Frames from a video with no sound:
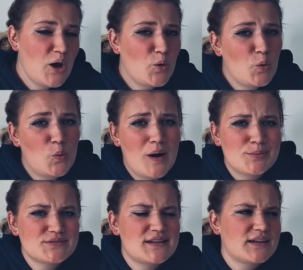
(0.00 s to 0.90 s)
Oh, I
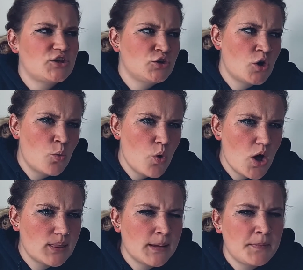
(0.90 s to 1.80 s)
was like, you know
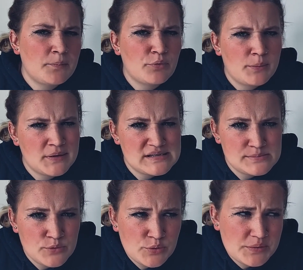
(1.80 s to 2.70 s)
what, let me bring my
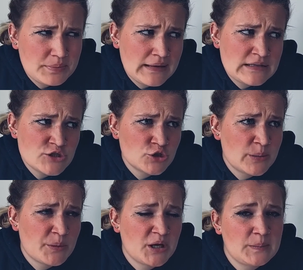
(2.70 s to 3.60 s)
smoothie blender,
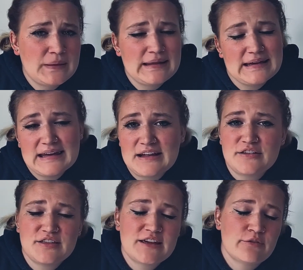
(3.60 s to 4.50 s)
I'm gonna be like
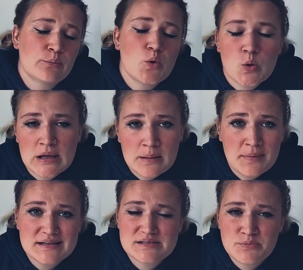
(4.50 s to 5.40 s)
healthy every morning and
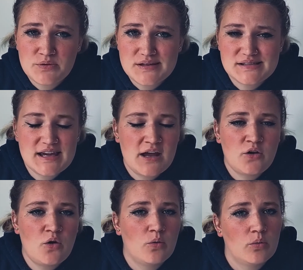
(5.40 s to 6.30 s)
make smoothies. Yeah,
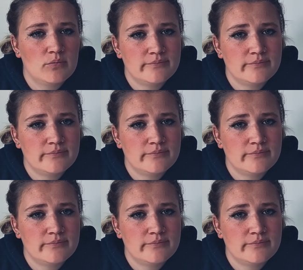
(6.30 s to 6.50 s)
no.